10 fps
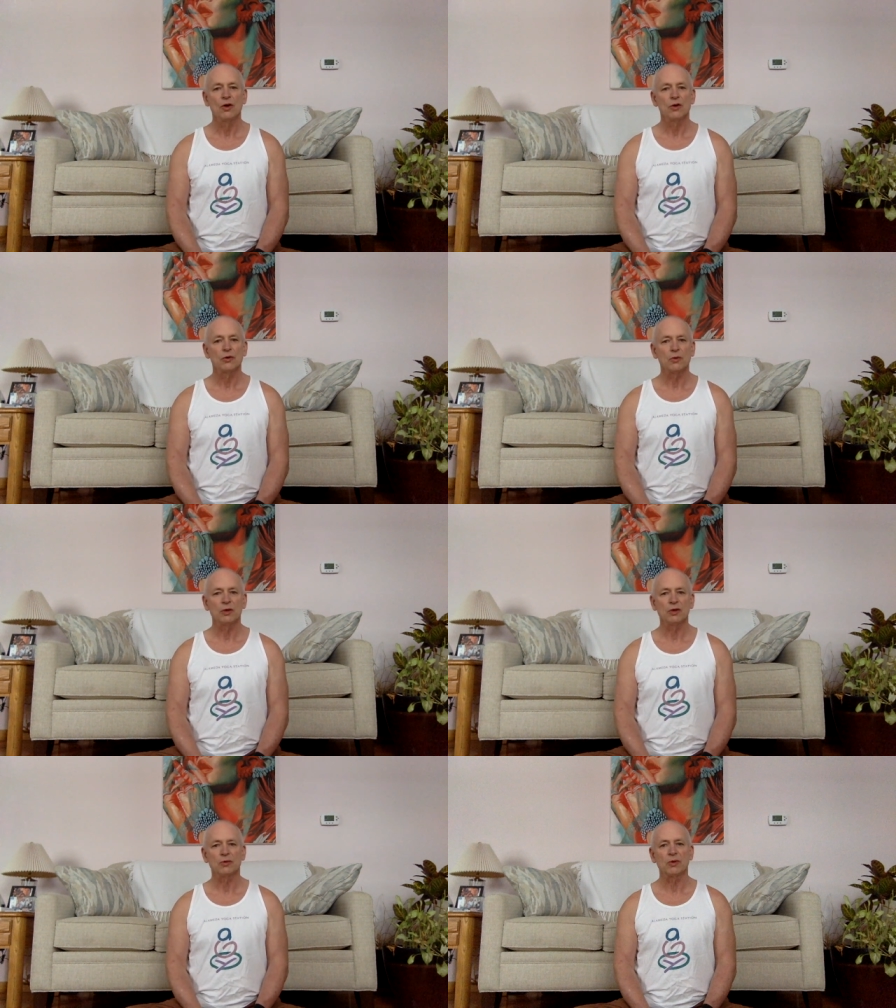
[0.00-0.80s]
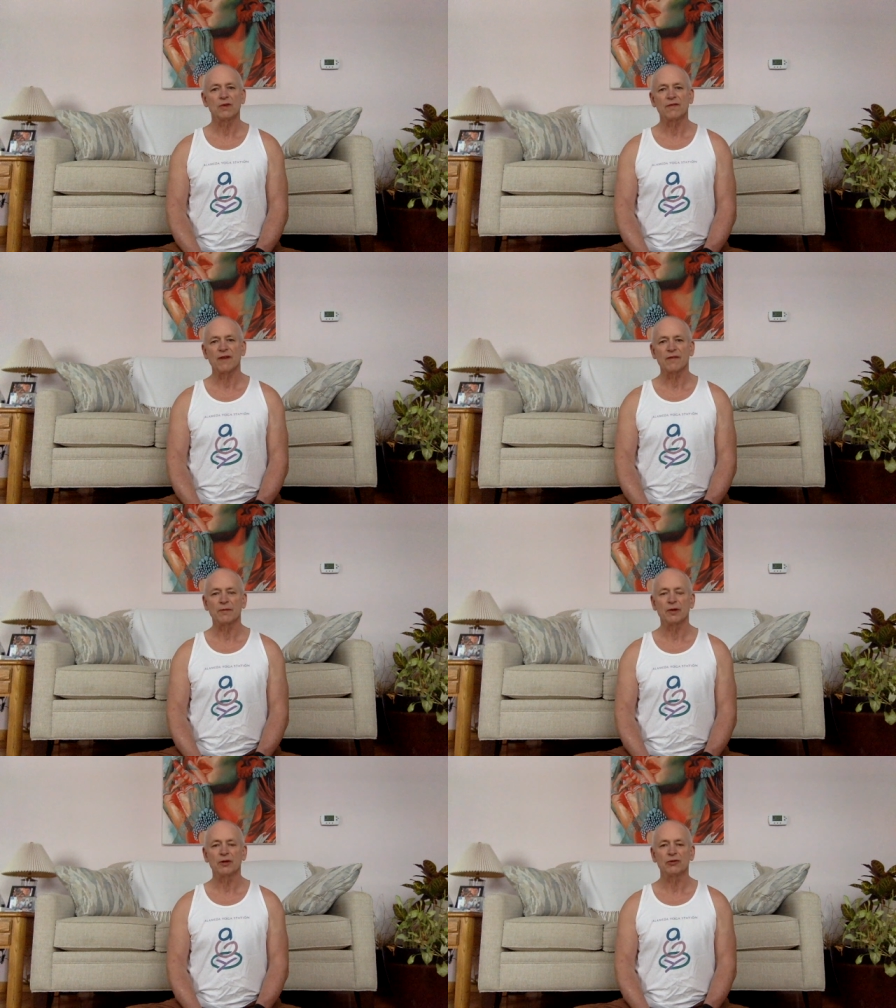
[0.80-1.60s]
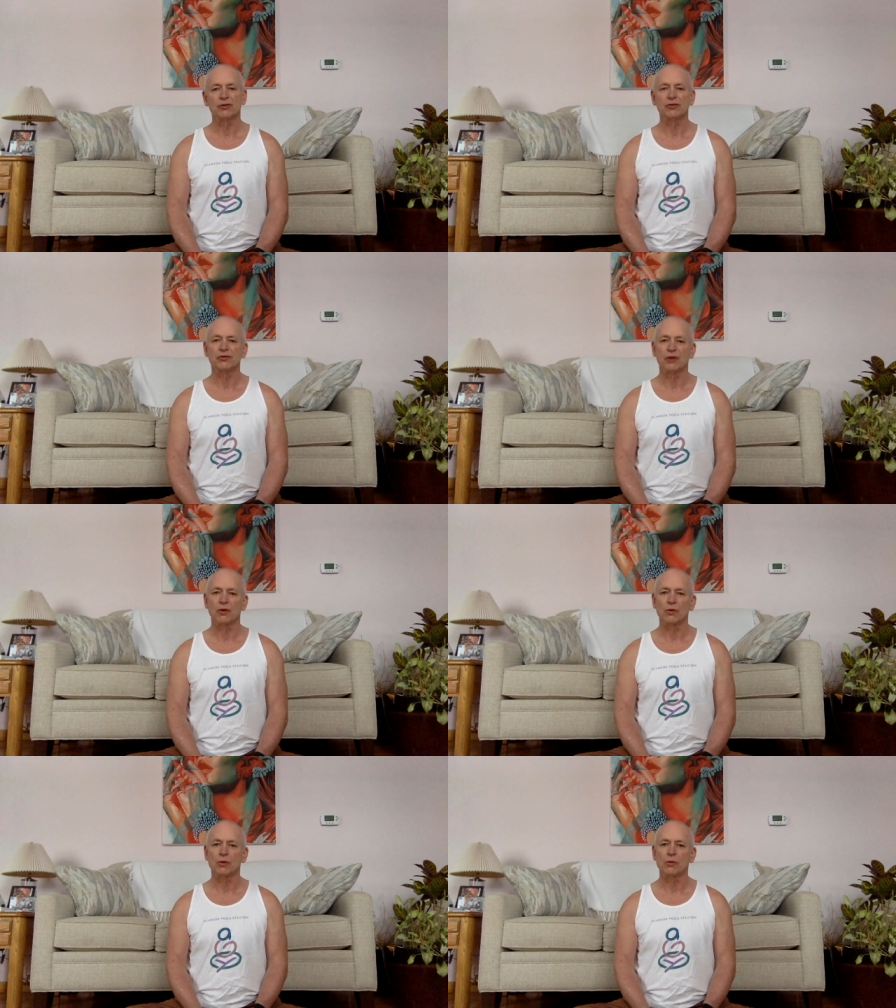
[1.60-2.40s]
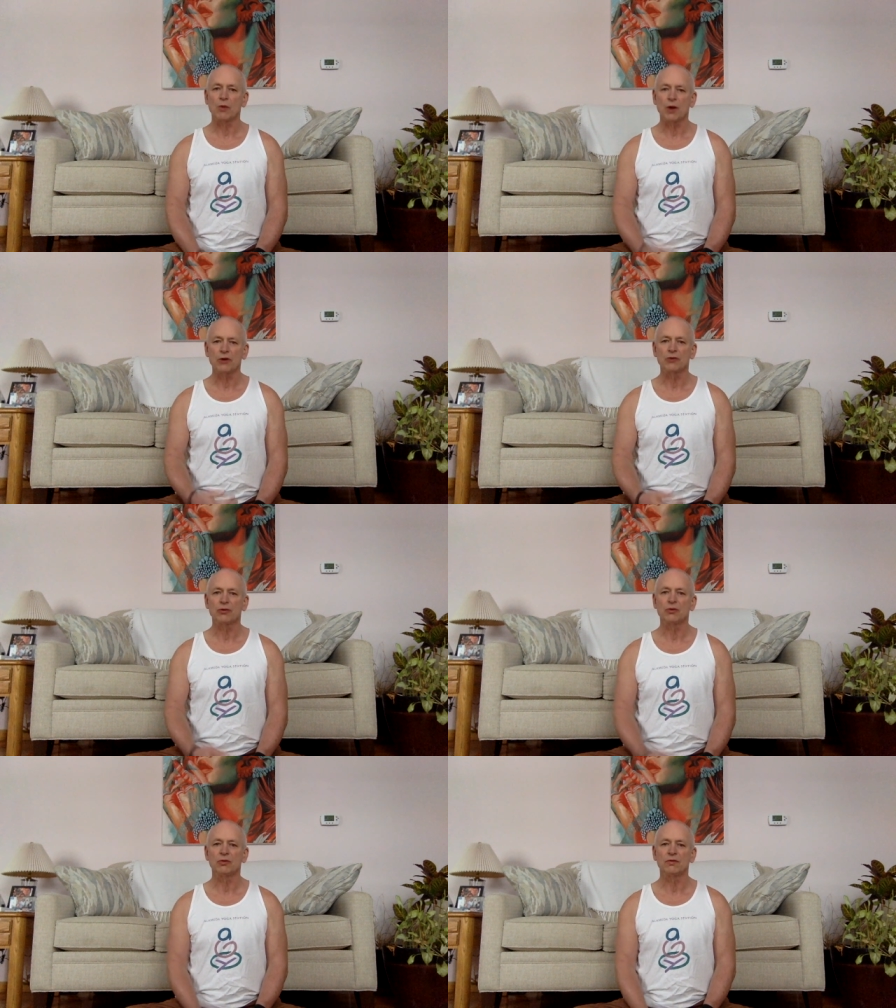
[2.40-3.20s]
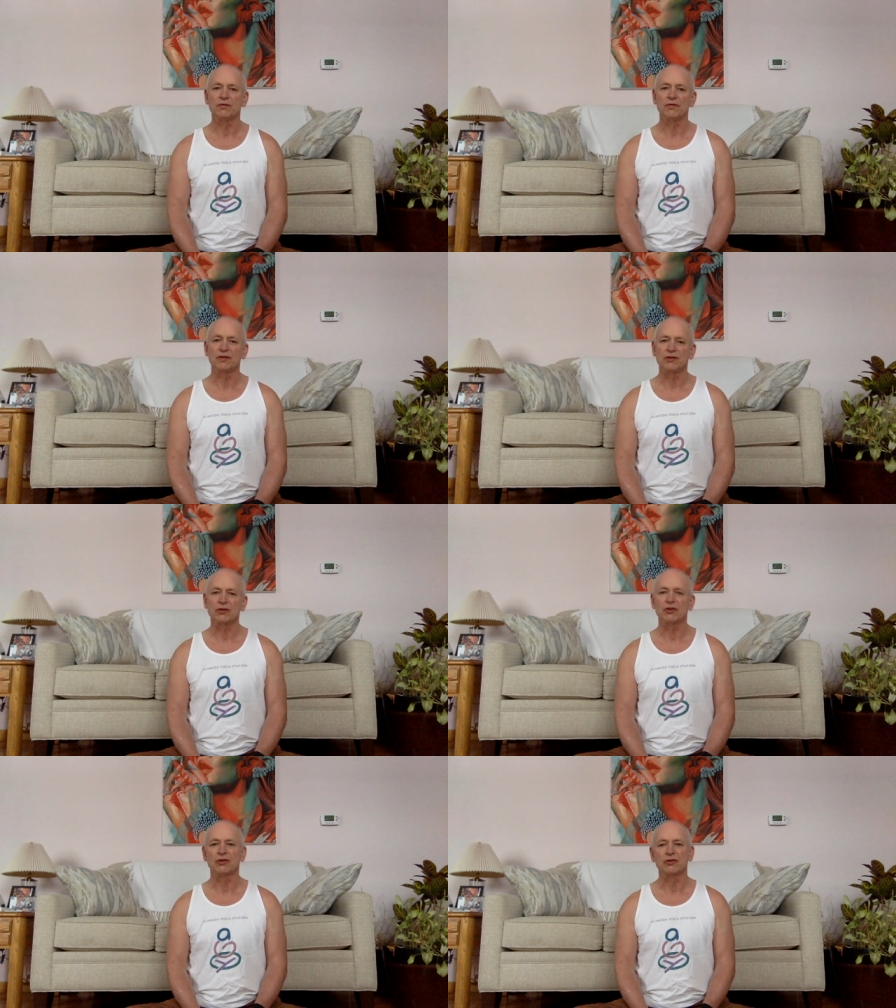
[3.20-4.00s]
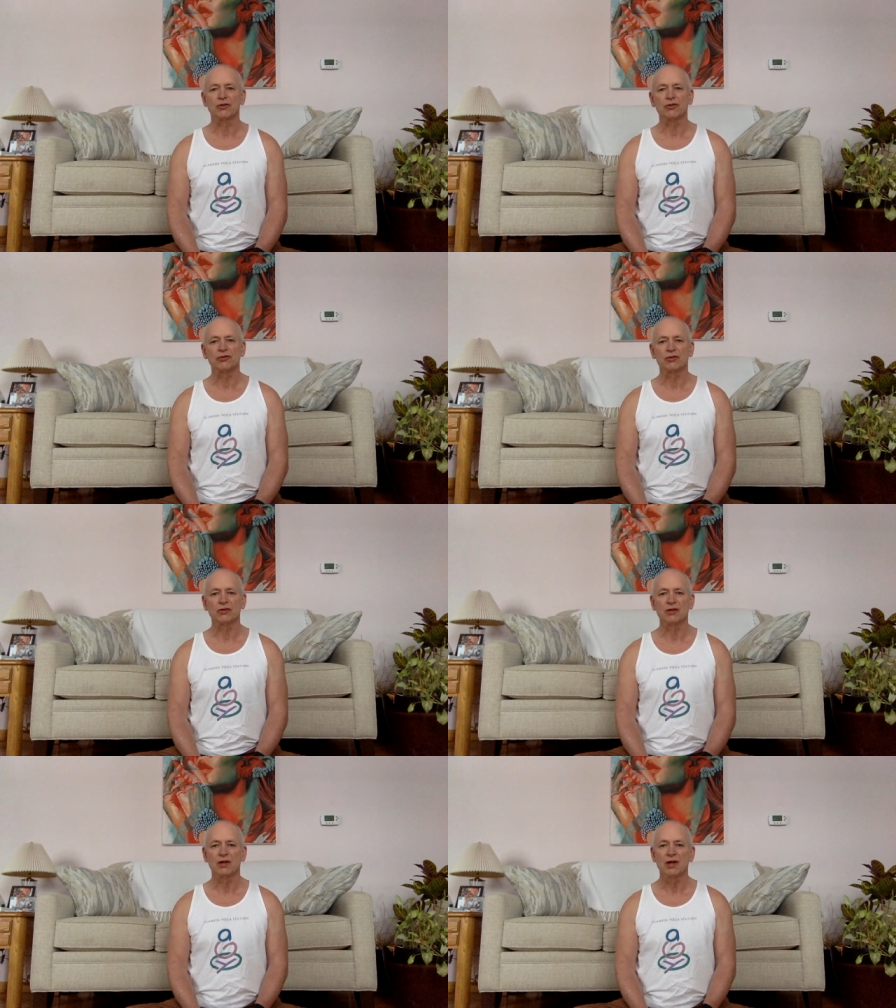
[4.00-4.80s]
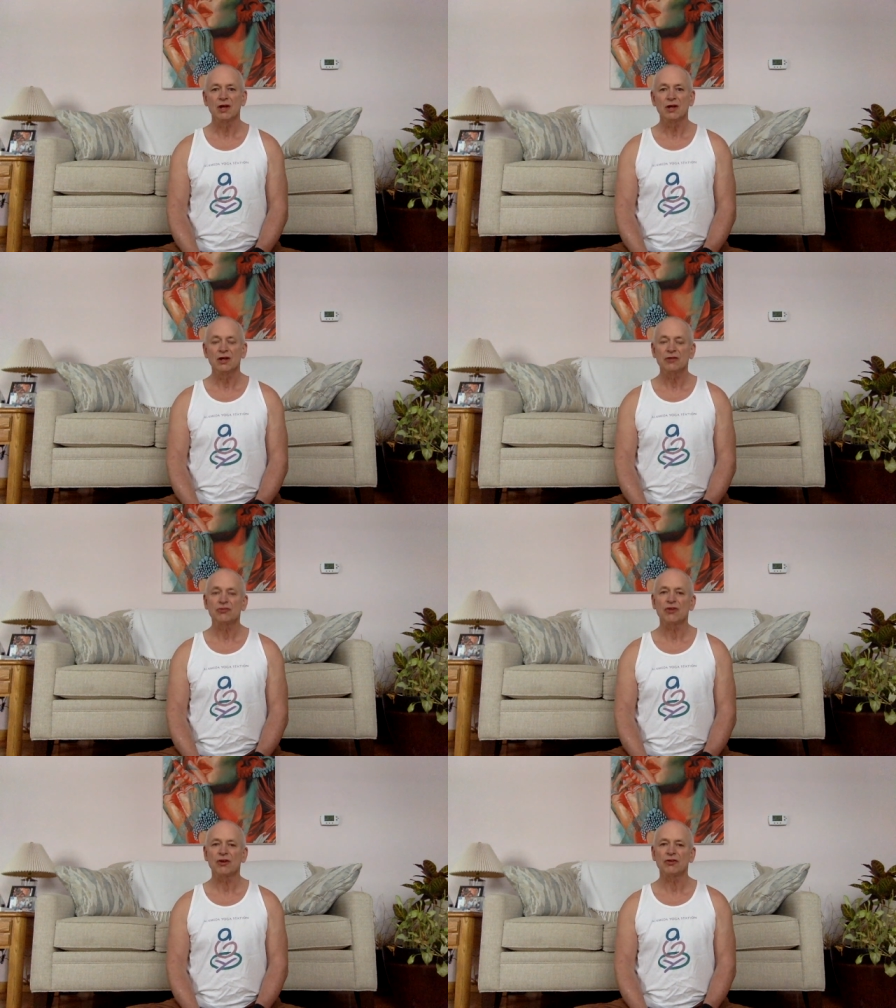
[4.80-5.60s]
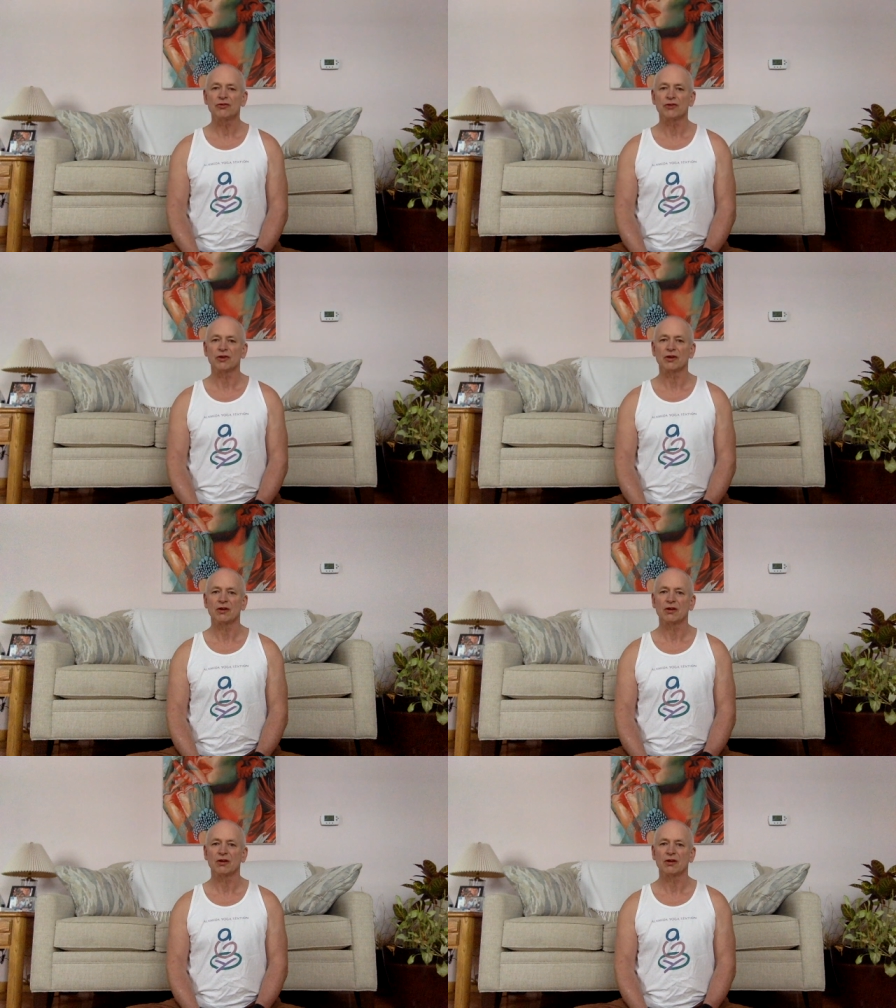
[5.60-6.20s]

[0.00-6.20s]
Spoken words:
20-25 minutes or so while you're doing physical exertion is challenging.